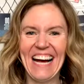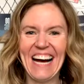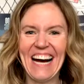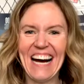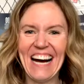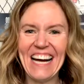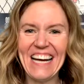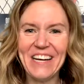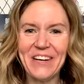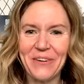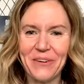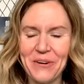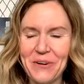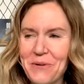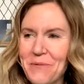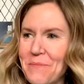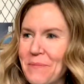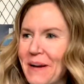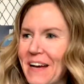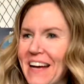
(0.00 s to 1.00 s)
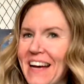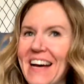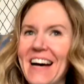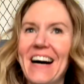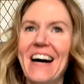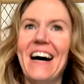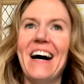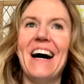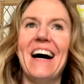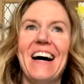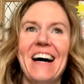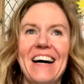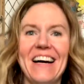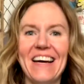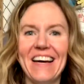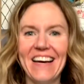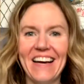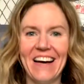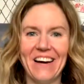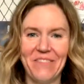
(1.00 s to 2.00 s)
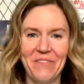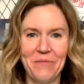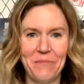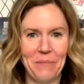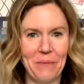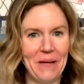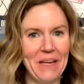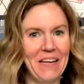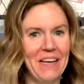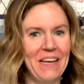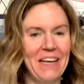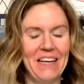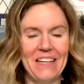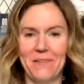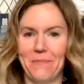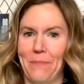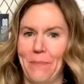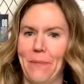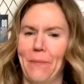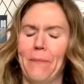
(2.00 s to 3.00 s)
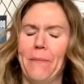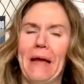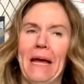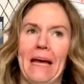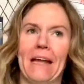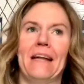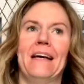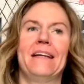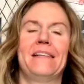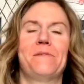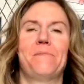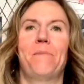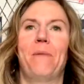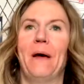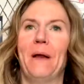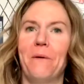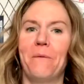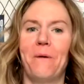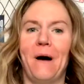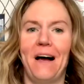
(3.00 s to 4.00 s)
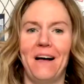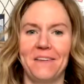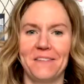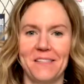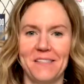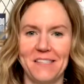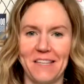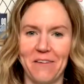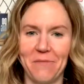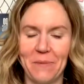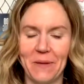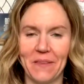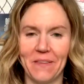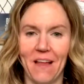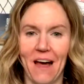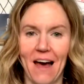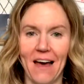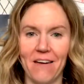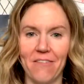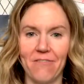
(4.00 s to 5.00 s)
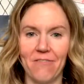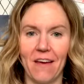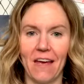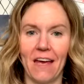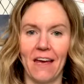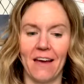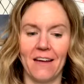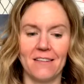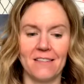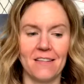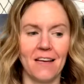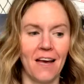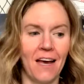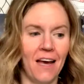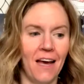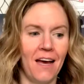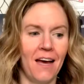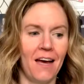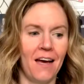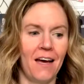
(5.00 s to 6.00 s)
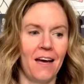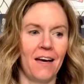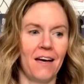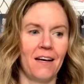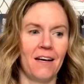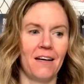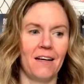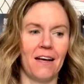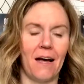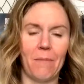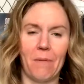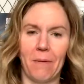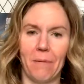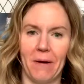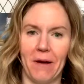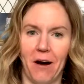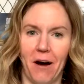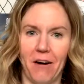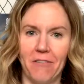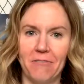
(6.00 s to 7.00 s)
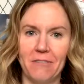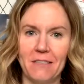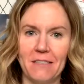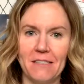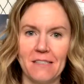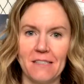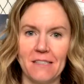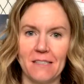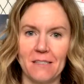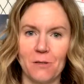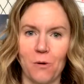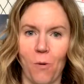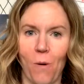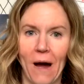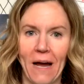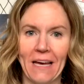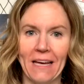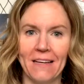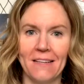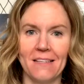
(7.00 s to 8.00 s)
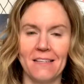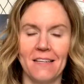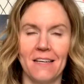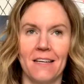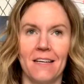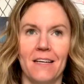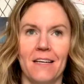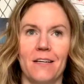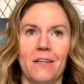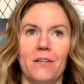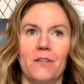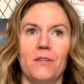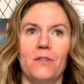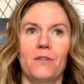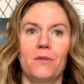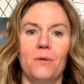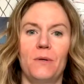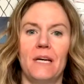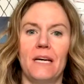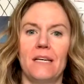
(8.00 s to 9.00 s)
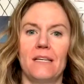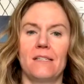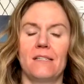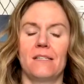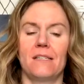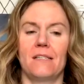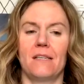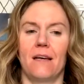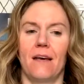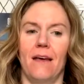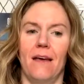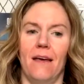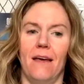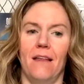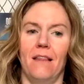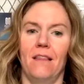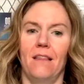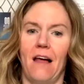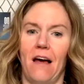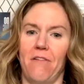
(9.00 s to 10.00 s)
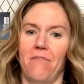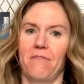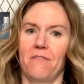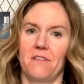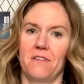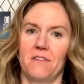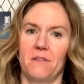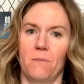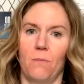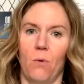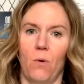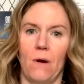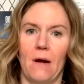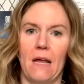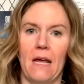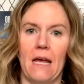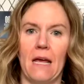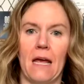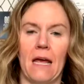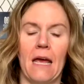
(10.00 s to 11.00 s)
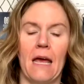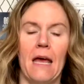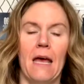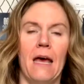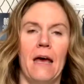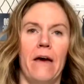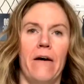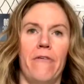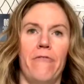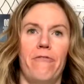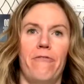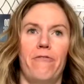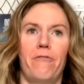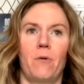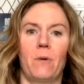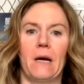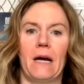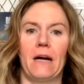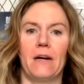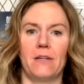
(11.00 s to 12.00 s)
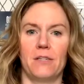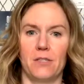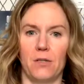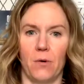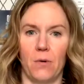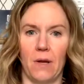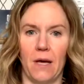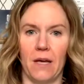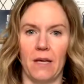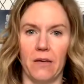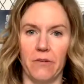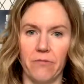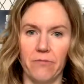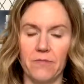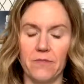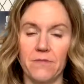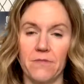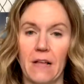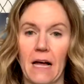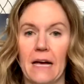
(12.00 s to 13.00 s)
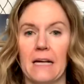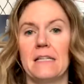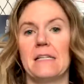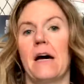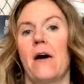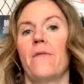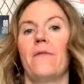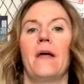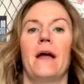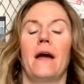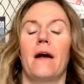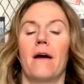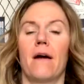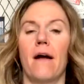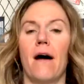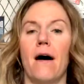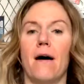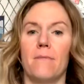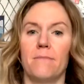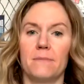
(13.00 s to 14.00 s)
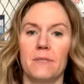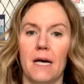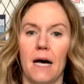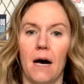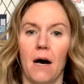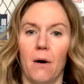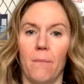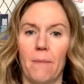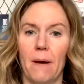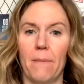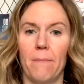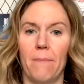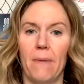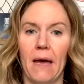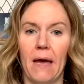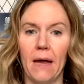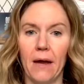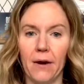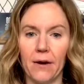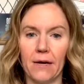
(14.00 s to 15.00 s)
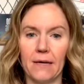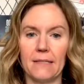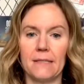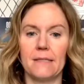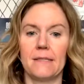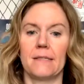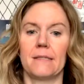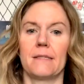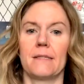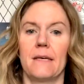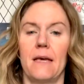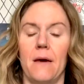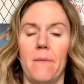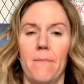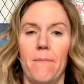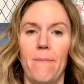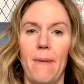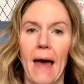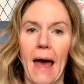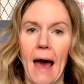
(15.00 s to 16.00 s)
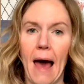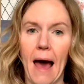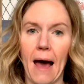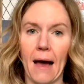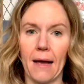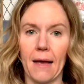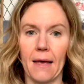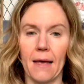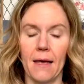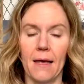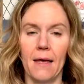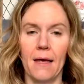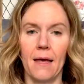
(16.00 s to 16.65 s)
Hi group. It's been a while since I've been live, and I'm at my office. It's quiet. Lucas left this morning for Arizona. He's flying down there to help my parents get back